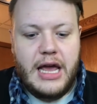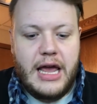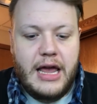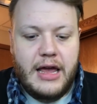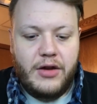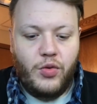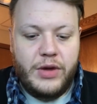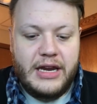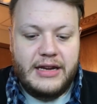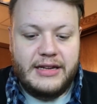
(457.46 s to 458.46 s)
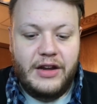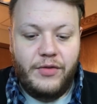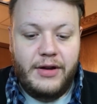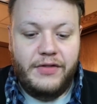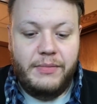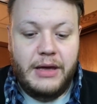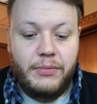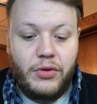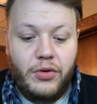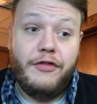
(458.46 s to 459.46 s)
and we need to get rid of the
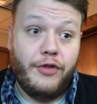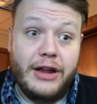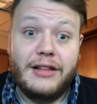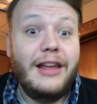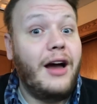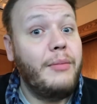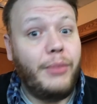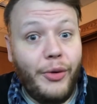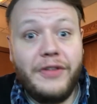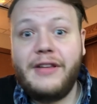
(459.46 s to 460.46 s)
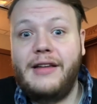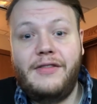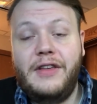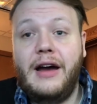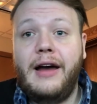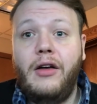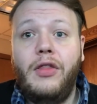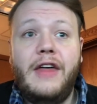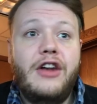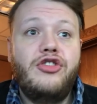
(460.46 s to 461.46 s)
people, frankly, on both sides of the
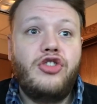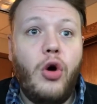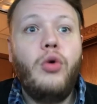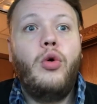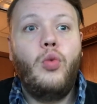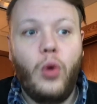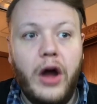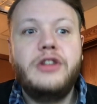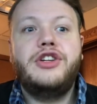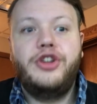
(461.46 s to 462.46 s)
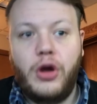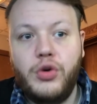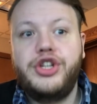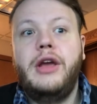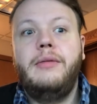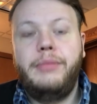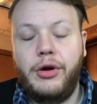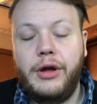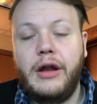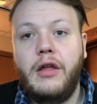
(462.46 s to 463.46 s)
aisle that don't want to negotiate,
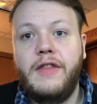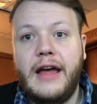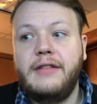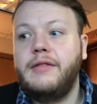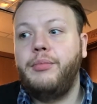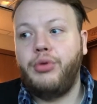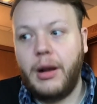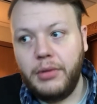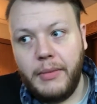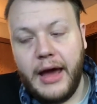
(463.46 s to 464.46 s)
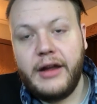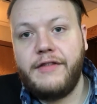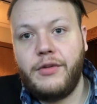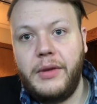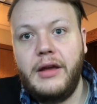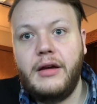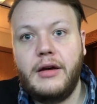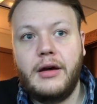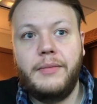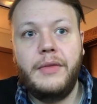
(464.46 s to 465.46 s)
period. That's problematic for me.
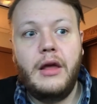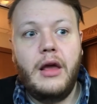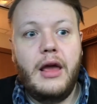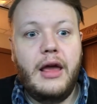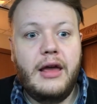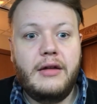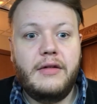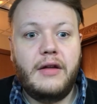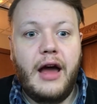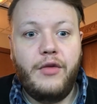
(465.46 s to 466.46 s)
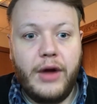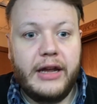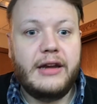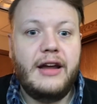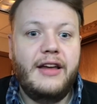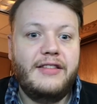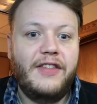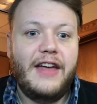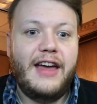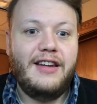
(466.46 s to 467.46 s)
And I recognize
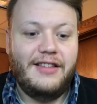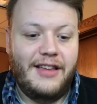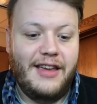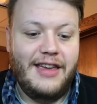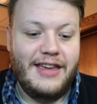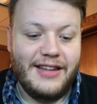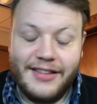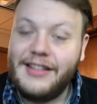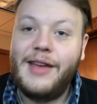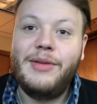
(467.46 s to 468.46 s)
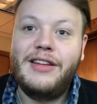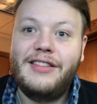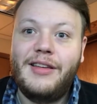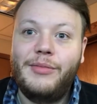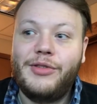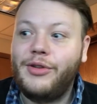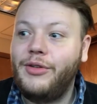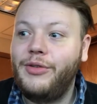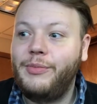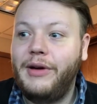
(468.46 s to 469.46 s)
that that is a heated statement in some
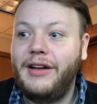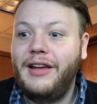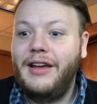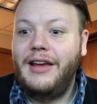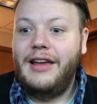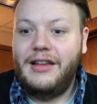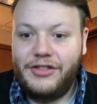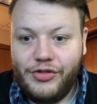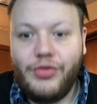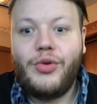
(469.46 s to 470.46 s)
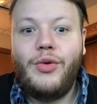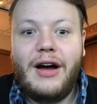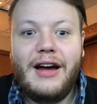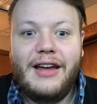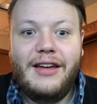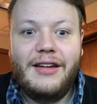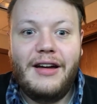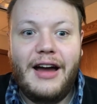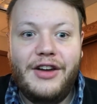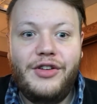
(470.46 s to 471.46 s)
circles, but it's true.
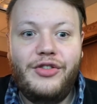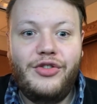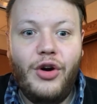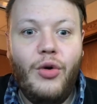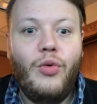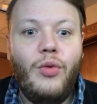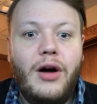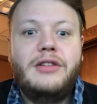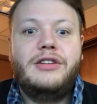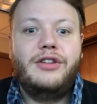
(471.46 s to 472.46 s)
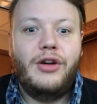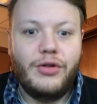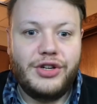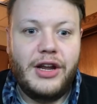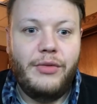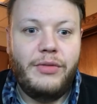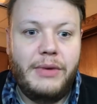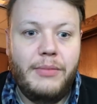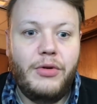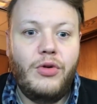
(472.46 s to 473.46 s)
I don't want to negotiate with
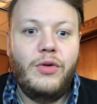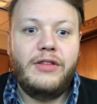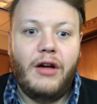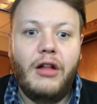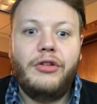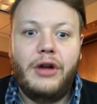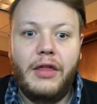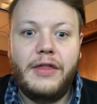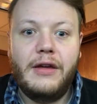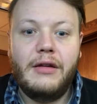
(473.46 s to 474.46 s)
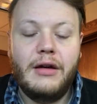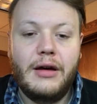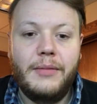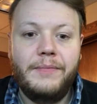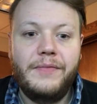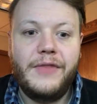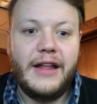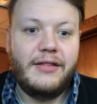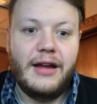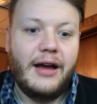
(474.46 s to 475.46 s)
people who it's all or nothing.
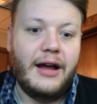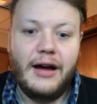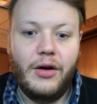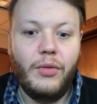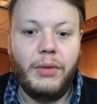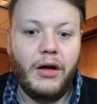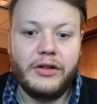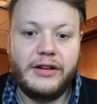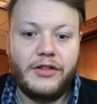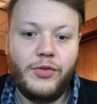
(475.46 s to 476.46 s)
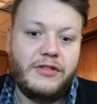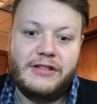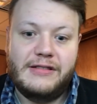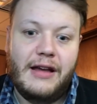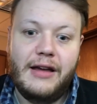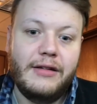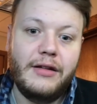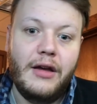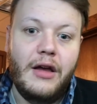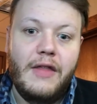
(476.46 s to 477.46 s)
That's not how politics was designed.
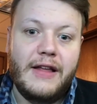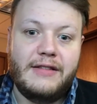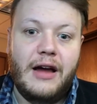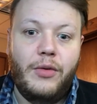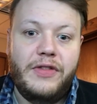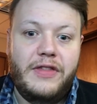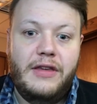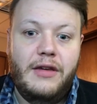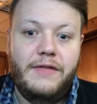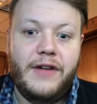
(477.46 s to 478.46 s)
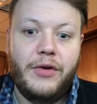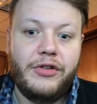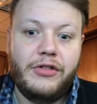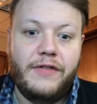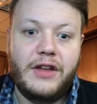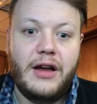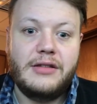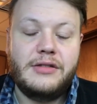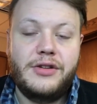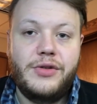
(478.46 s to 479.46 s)
That's not what the founders of the
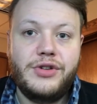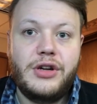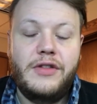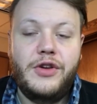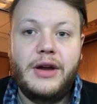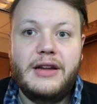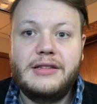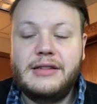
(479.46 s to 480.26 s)
Constitution and the United